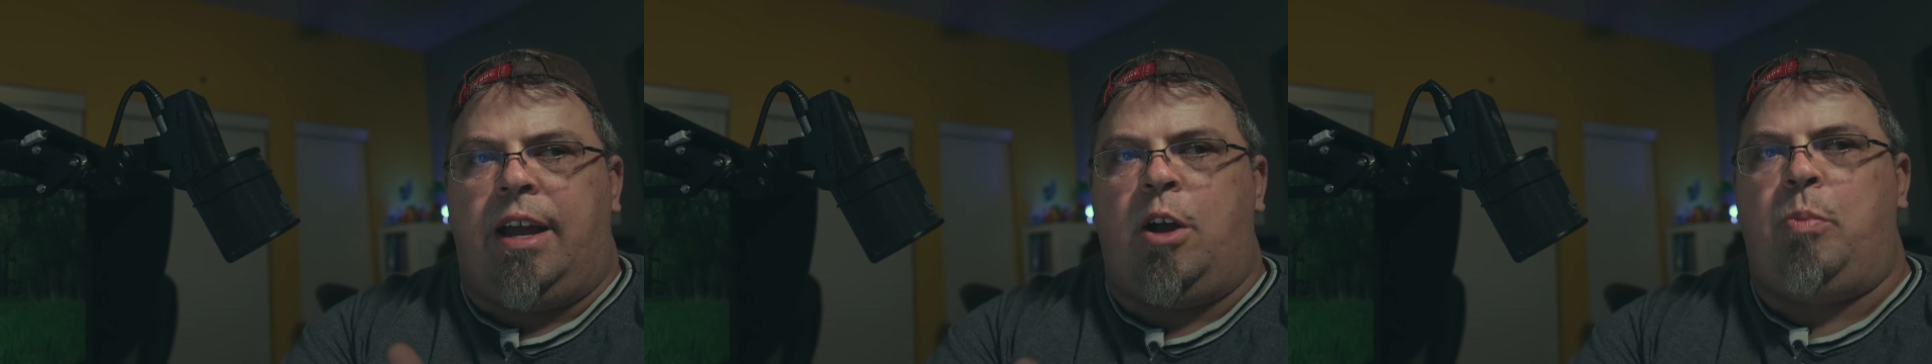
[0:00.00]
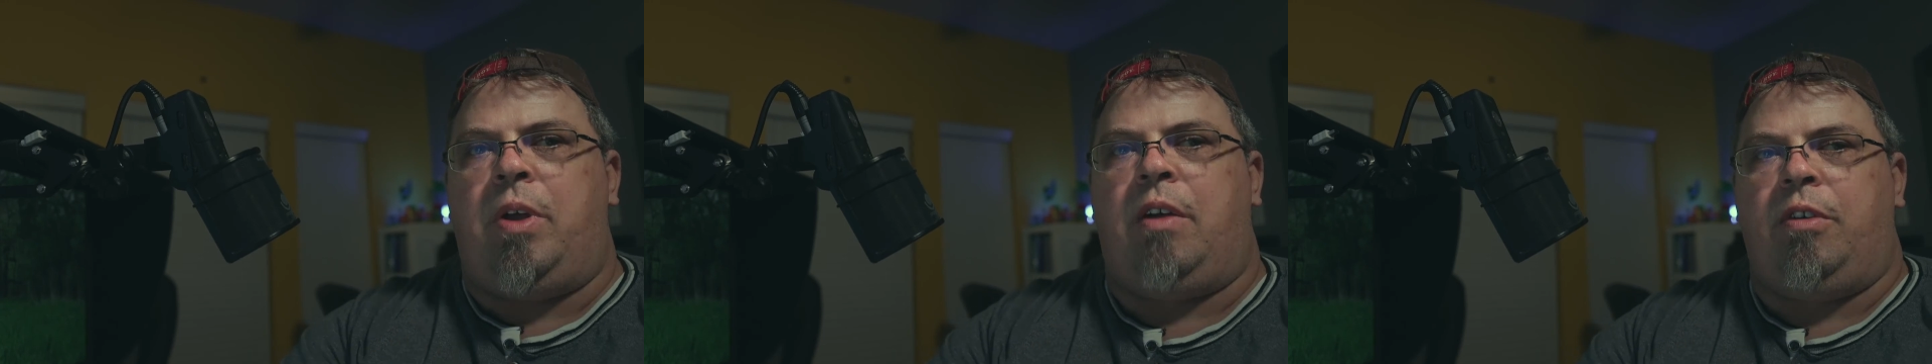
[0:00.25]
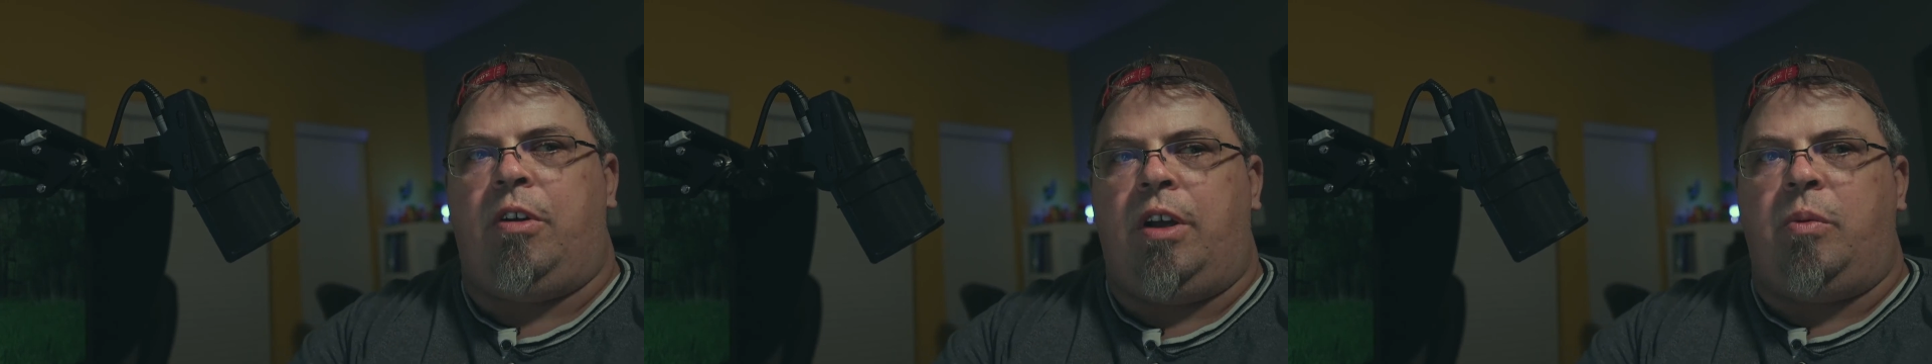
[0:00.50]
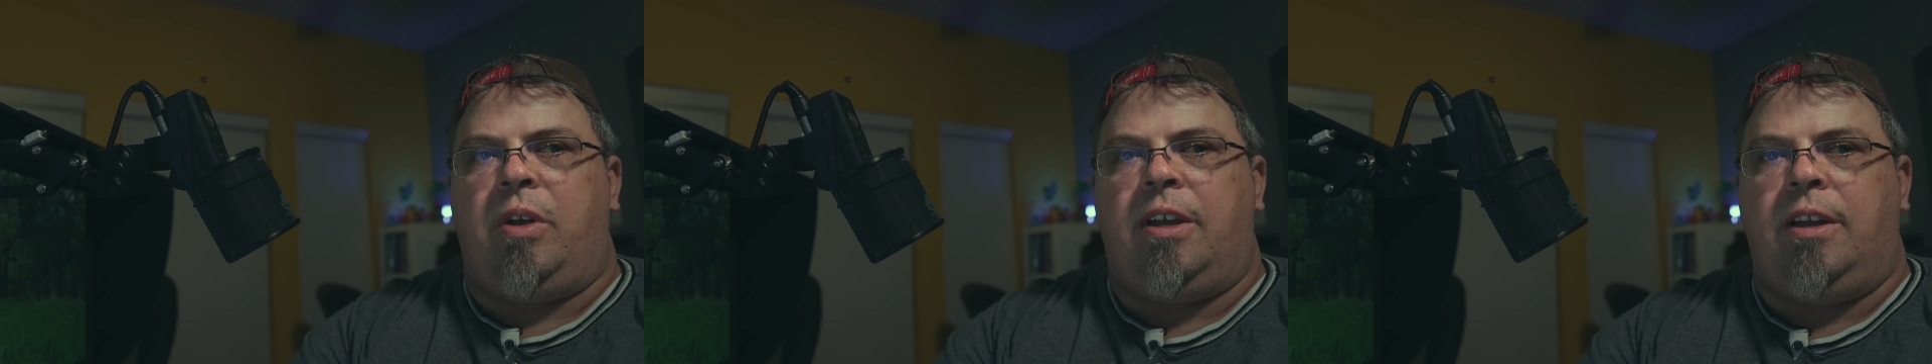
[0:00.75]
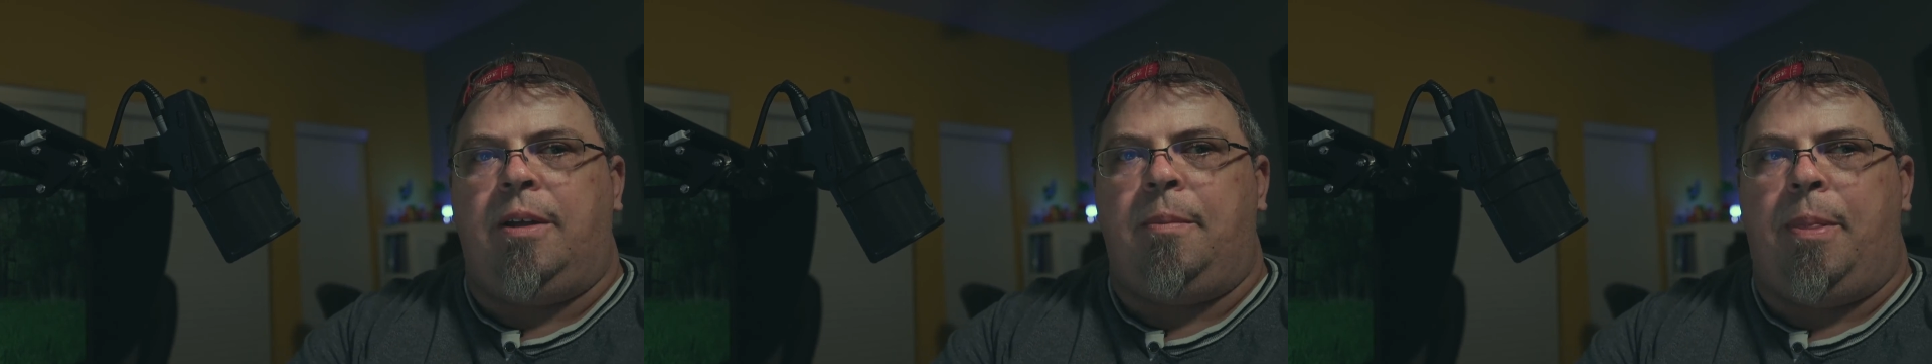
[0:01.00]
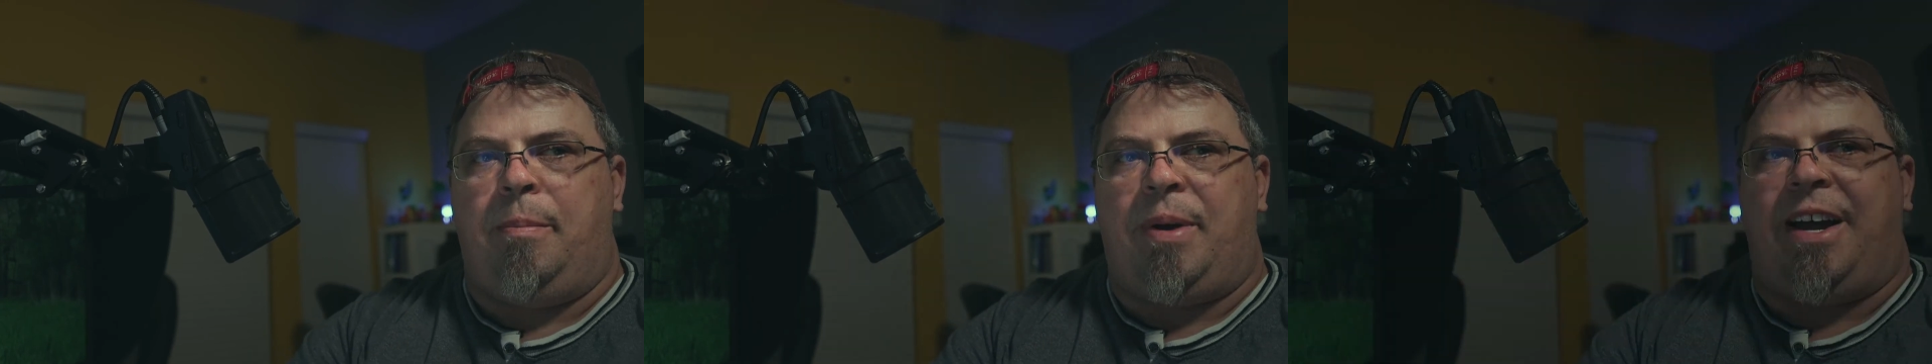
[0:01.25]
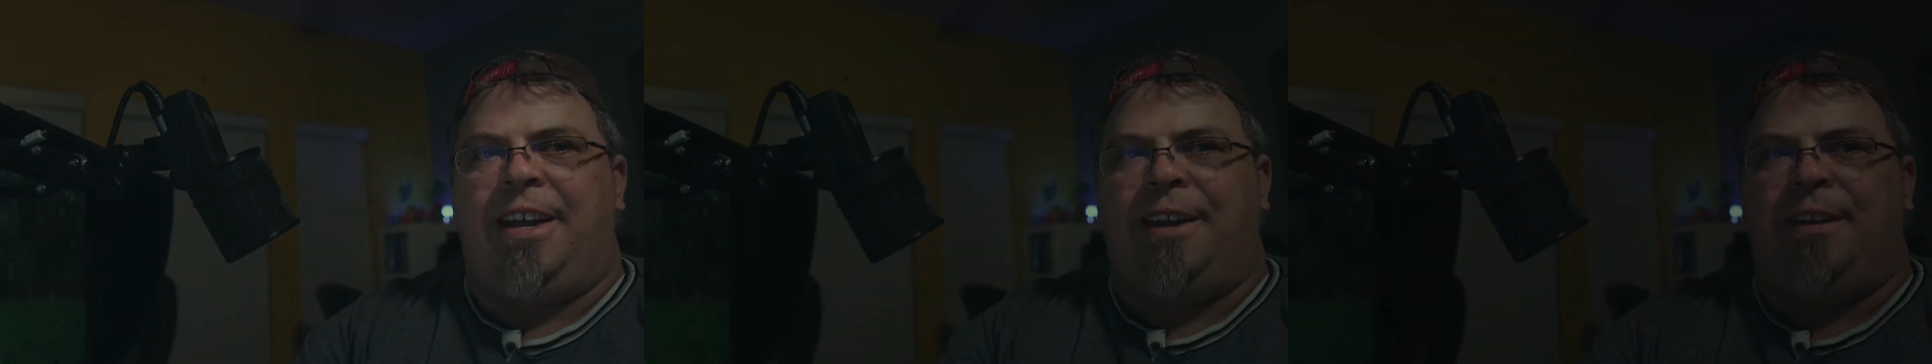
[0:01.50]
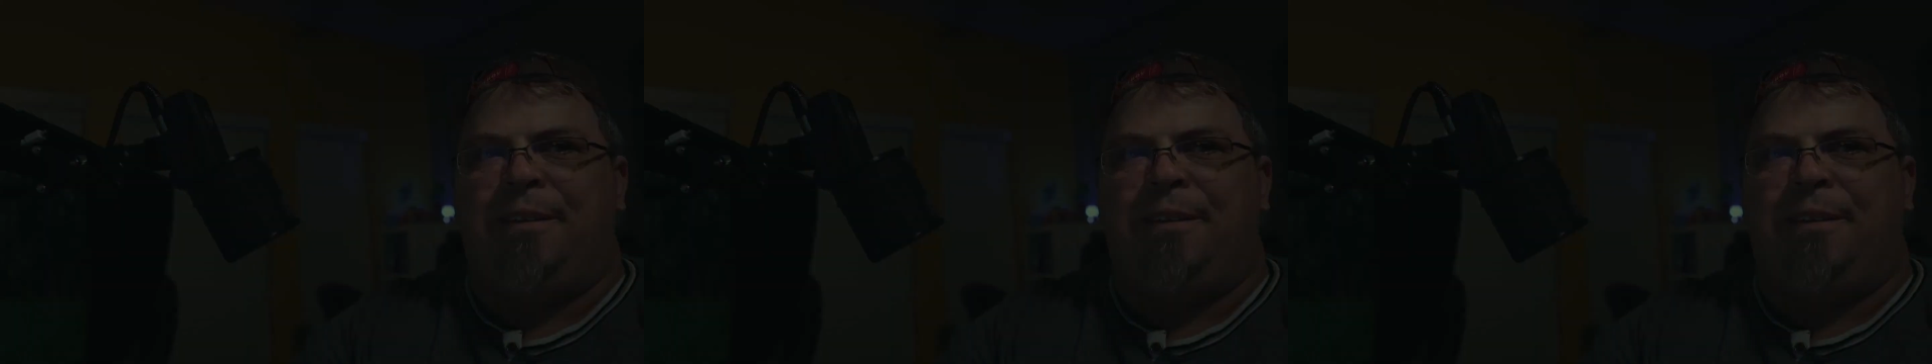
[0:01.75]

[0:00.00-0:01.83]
I hope you have a great week. Bye.